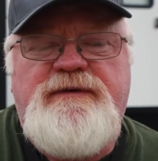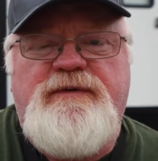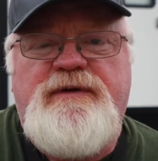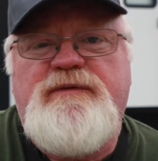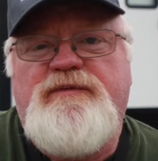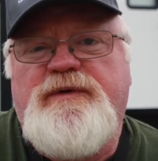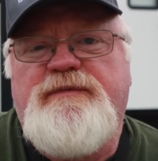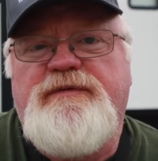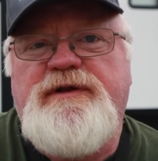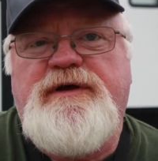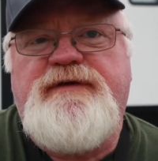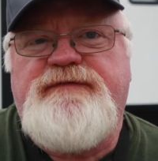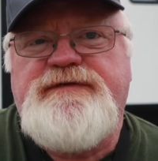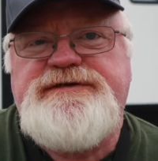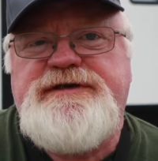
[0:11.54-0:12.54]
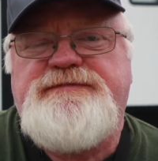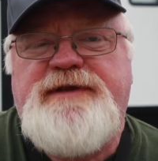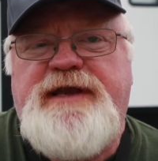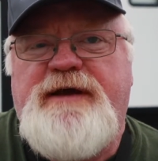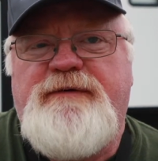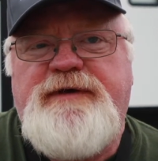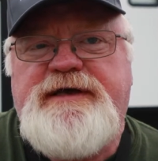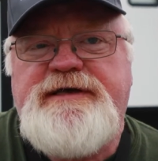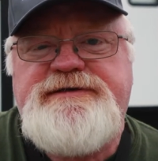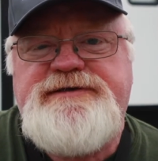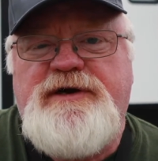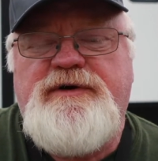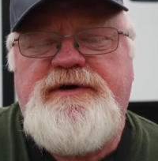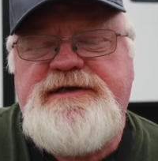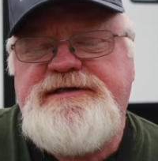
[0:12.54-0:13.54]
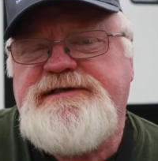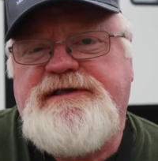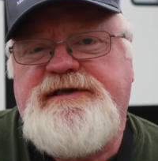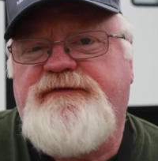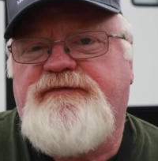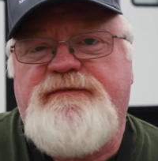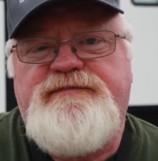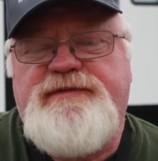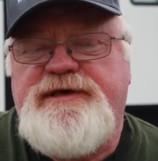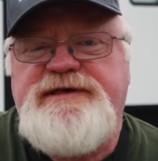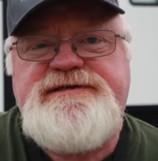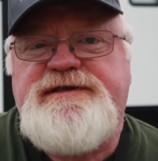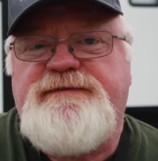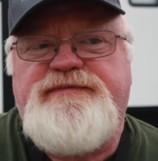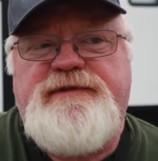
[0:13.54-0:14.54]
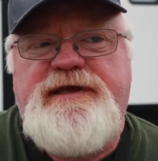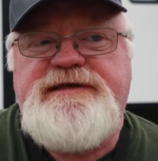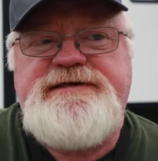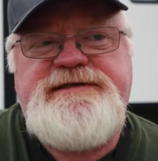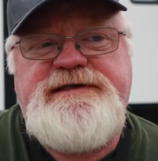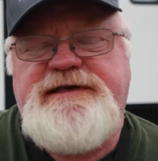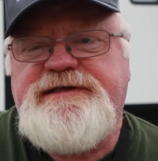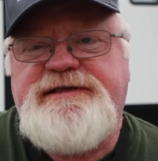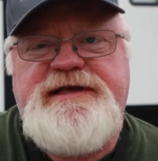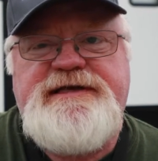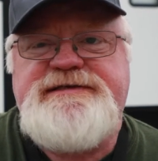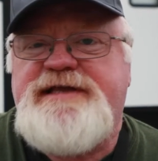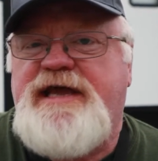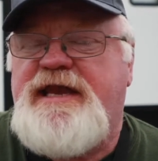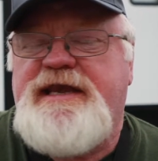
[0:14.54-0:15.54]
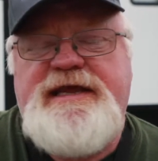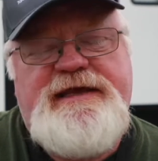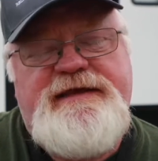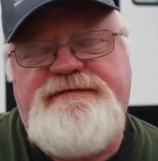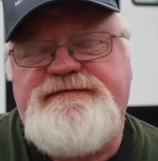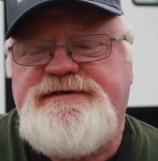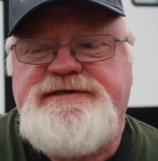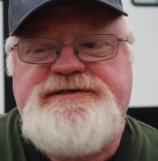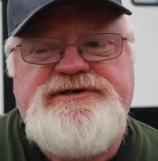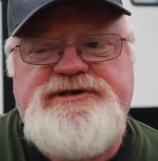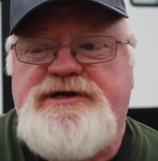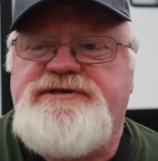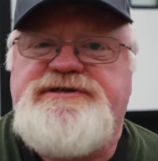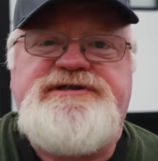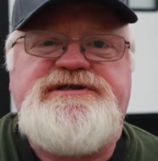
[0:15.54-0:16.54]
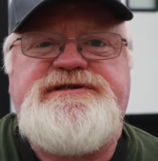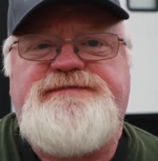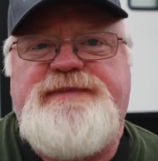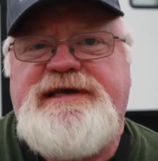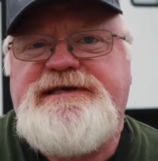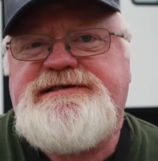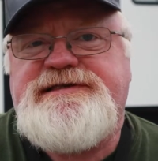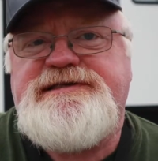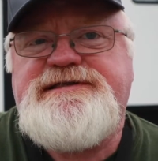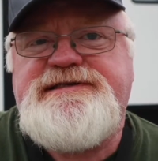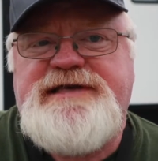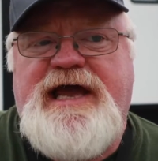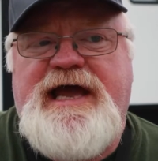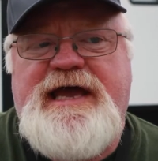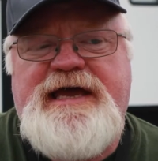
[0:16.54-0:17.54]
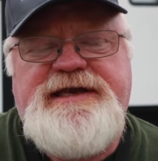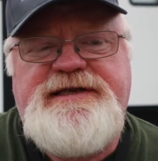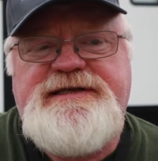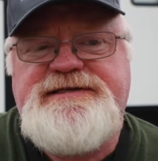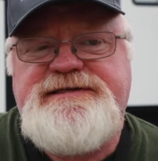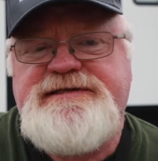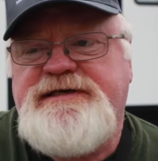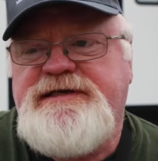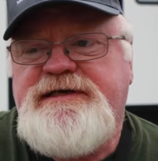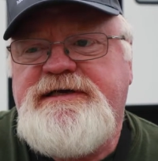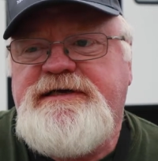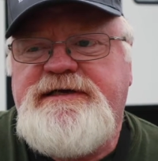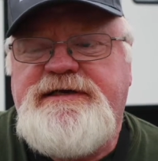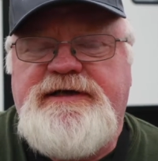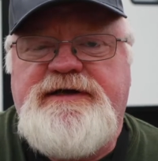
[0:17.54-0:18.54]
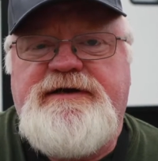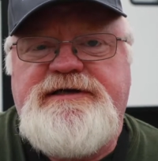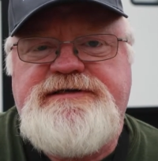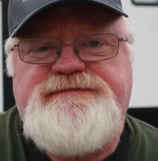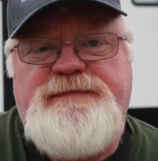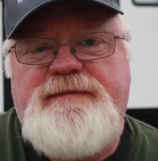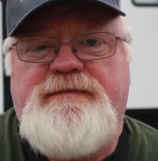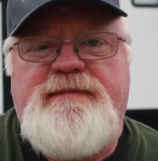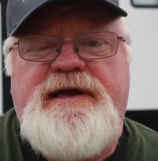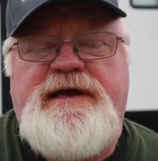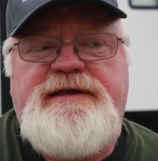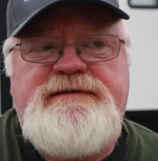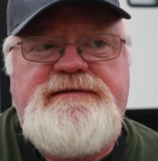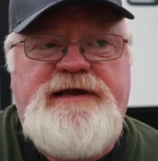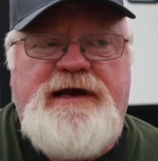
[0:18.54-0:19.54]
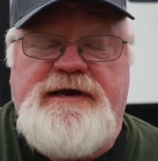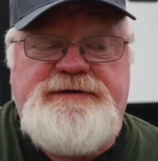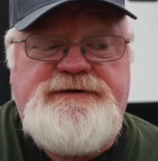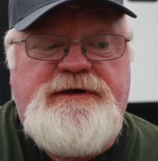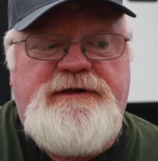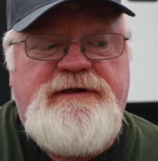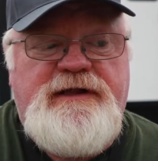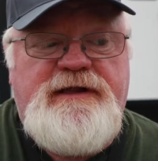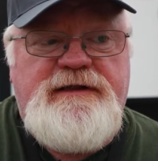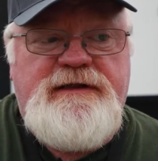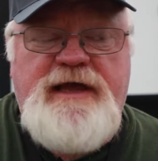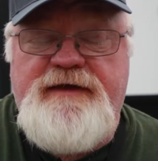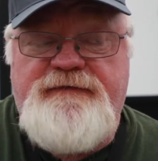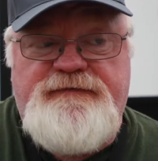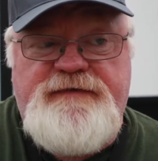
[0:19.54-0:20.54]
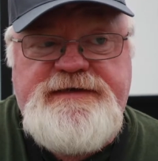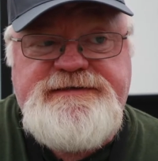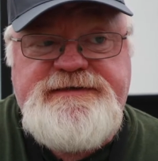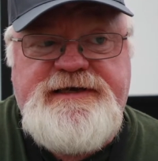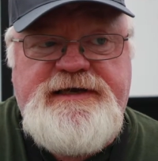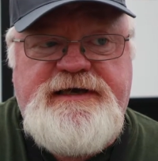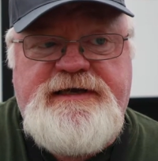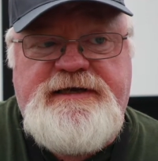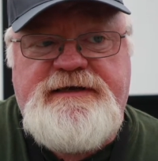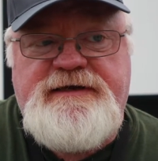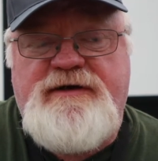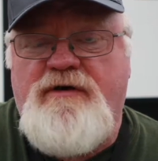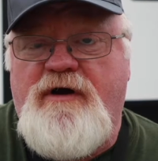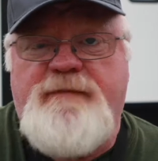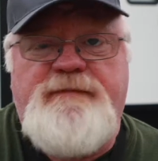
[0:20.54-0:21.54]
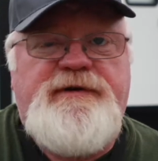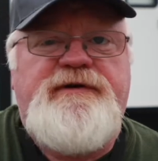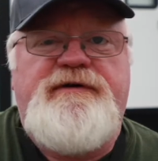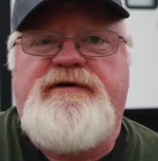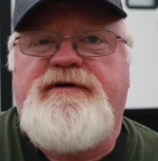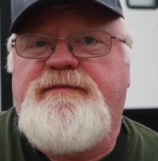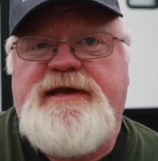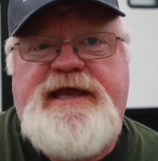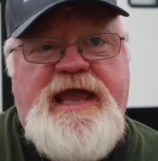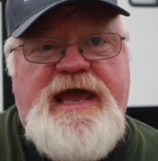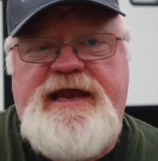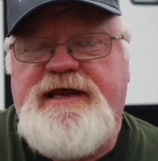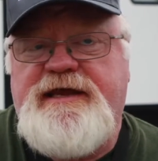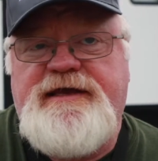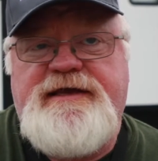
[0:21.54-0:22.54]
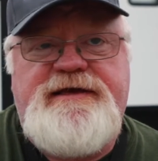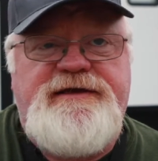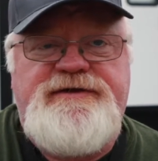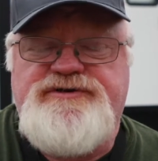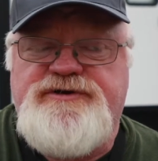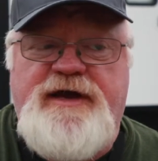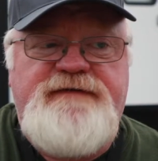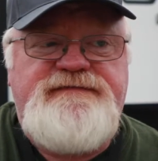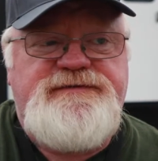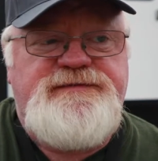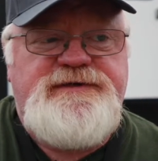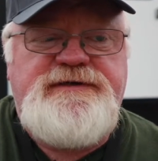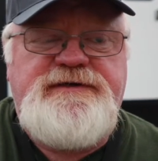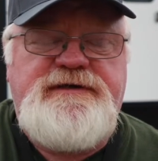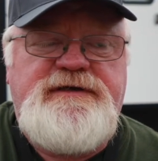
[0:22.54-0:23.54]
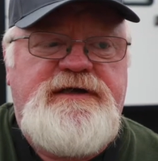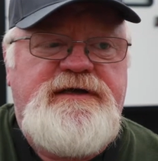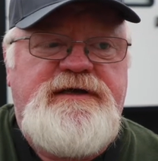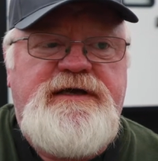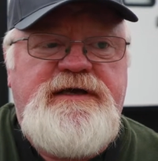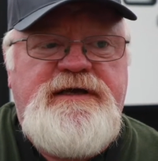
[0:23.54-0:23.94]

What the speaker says: we were looking for something that we could tow easily from place to place, and it does that, and it gives us tons of space inside. And it's, you know, I spent my entire adult life as a carpenter and a mechanic and a draftsman, and